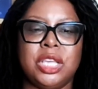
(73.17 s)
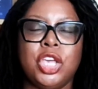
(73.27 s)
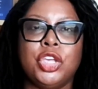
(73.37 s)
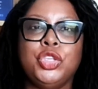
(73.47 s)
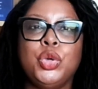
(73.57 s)

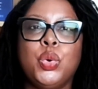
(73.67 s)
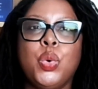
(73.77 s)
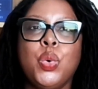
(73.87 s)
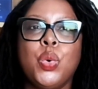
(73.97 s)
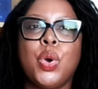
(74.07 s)

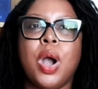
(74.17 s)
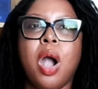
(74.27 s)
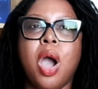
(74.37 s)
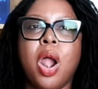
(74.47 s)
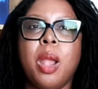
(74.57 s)
you
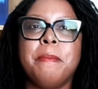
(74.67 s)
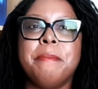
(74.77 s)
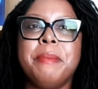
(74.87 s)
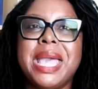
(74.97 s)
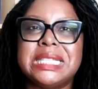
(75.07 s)
are
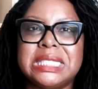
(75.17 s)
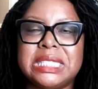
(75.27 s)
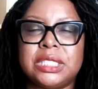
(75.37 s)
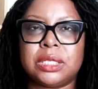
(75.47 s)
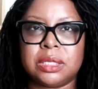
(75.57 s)

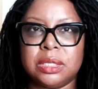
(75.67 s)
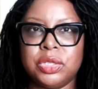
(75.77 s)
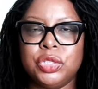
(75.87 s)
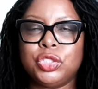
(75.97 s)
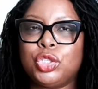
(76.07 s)
meant
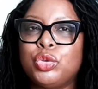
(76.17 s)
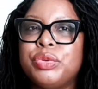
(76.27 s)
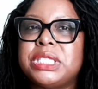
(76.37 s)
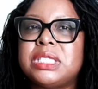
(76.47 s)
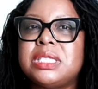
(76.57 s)
to
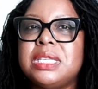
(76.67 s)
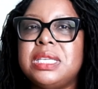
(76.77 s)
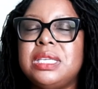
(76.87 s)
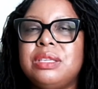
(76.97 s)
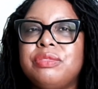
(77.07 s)

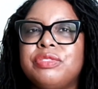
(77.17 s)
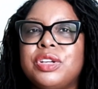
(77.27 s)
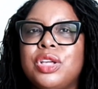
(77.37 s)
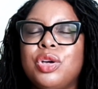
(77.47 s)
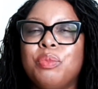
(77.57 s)
receive
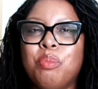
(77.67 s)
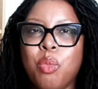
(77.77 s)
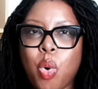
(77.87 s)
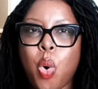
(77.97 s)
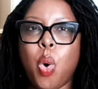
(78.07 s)

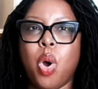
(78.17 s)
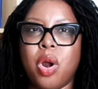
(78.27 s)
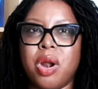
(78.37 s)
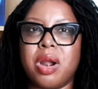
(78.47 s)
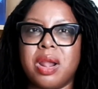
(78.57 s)

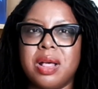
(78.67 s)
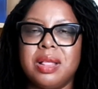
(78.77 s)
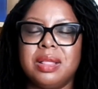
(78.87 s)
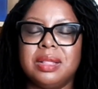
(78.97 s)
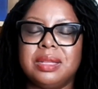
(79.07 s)
more.
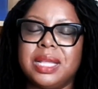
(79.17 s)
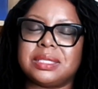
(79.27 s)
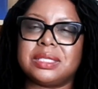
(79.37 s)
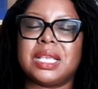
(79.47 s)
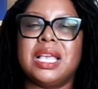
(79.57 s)

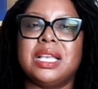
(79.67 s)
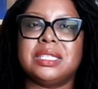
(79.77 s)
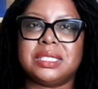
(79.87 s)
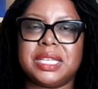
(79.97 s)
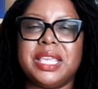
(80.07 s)
Let's
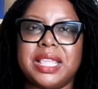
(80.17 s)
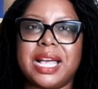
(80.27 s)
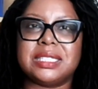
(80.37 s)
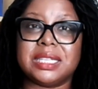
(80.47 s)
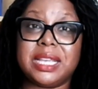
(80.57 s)
say
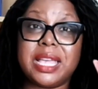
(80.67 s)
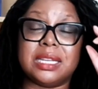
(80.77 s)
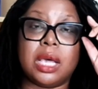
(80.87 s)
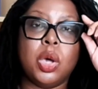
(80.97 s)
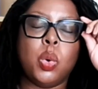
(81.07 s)
that
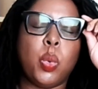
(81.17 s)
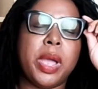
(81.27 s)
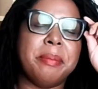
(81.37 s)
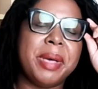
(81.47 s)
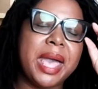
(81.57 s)
again.
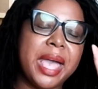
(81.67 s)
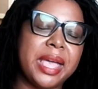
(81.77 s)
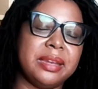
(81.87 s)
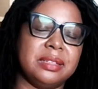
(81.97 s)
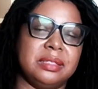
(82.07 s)
Women,